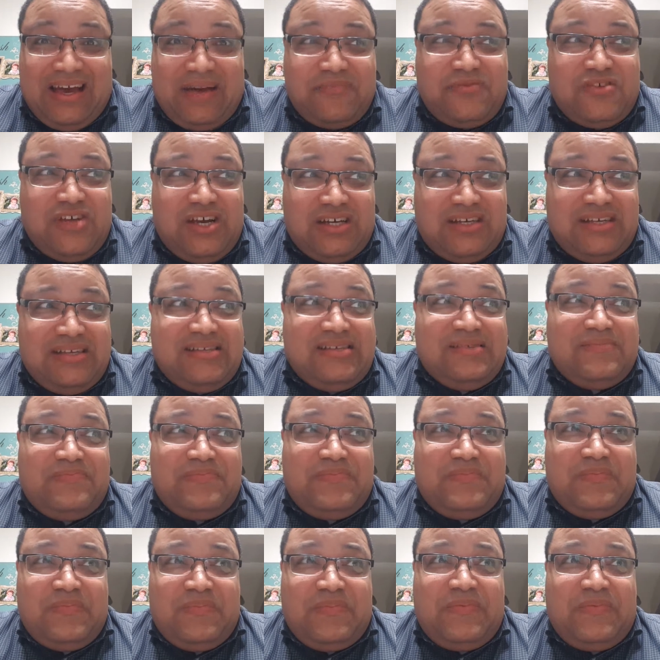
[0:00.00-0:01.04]
I'm talking
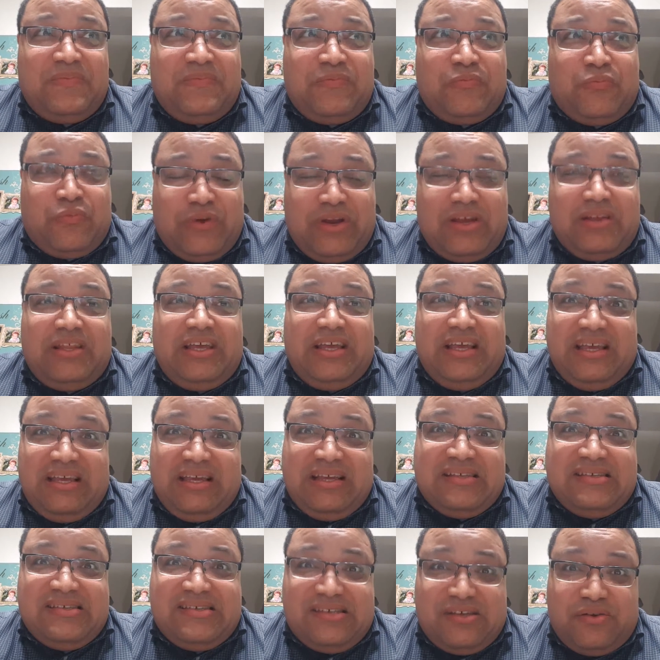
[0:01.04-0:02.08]
really
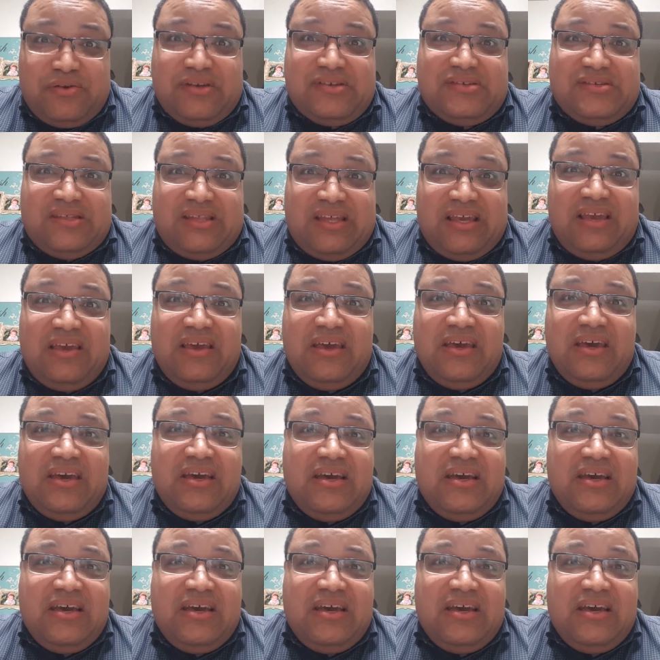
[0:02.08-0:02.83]
and seriously